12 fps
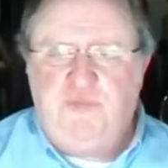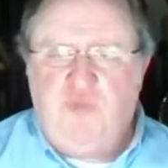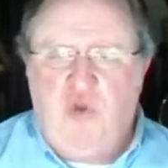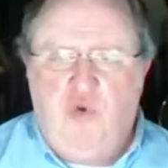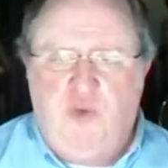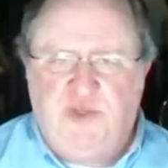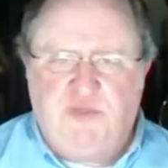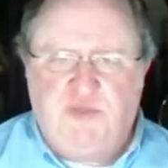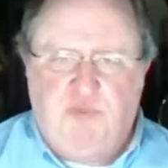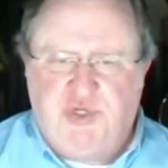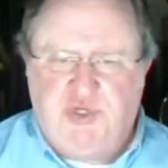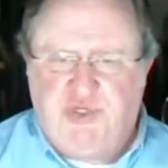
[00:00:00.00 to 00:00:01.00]
who was
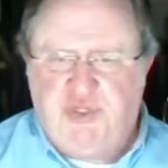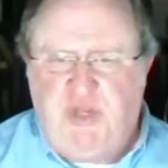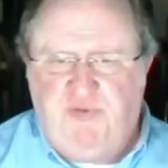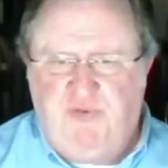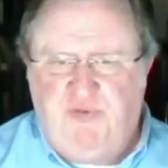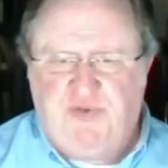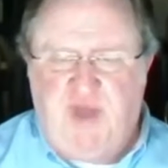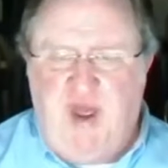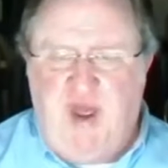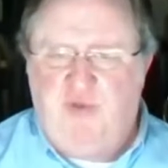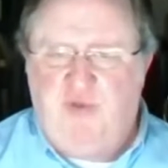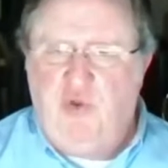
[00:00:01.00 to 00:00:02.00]
Bush's chief of
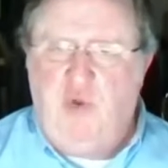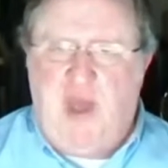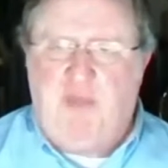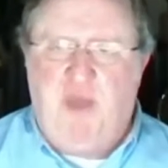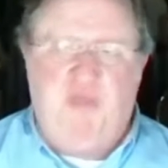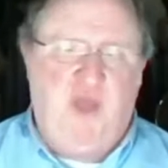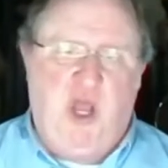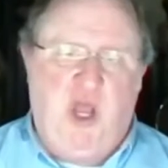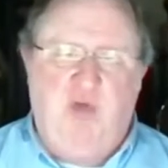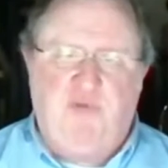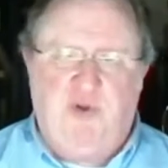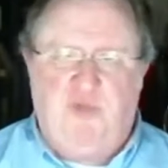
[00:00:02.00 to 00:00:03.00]
staff and who had been the
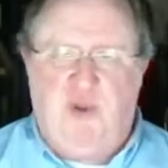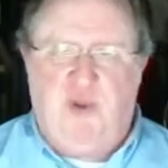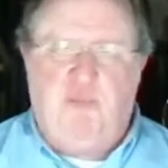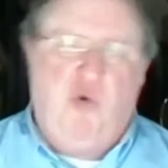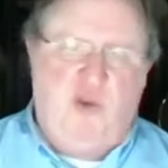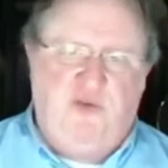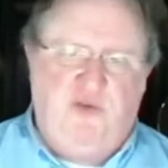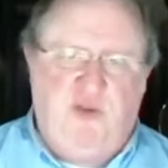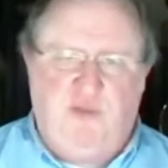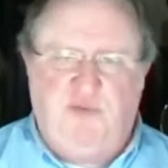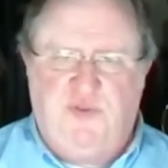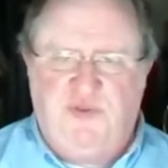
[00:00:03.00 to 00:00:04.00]
governor that appointed
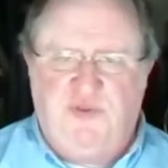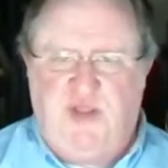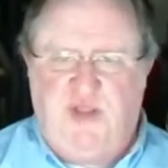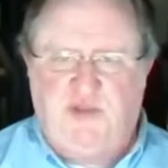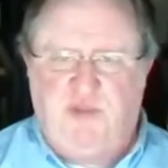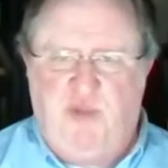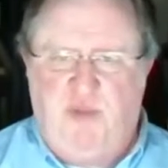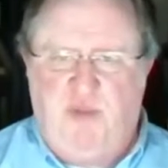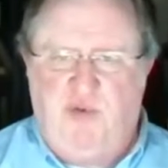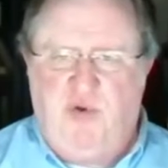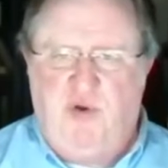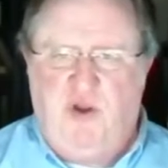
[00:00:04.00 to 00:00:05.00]
him to the state
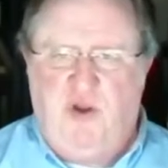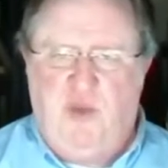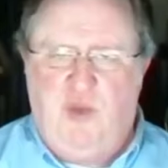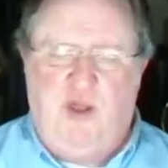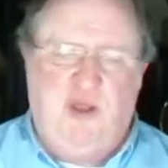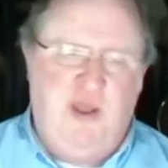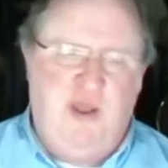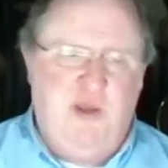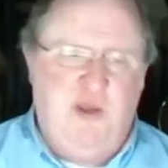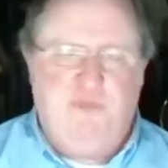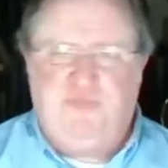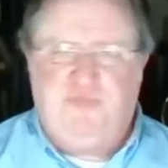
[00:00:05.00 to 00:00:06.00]
Supreme Court. Well,
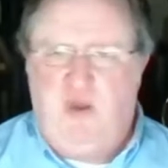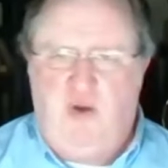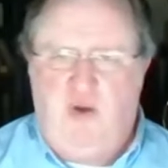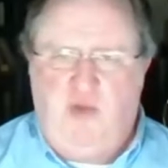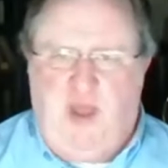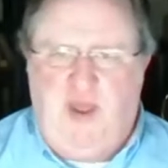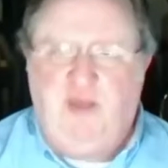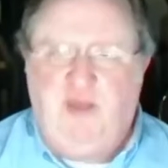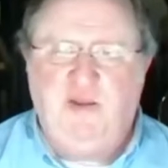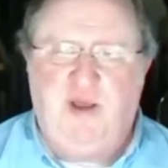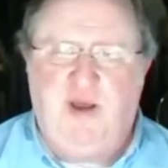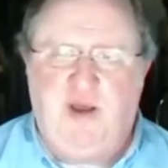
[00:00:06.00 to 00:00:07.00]
okay,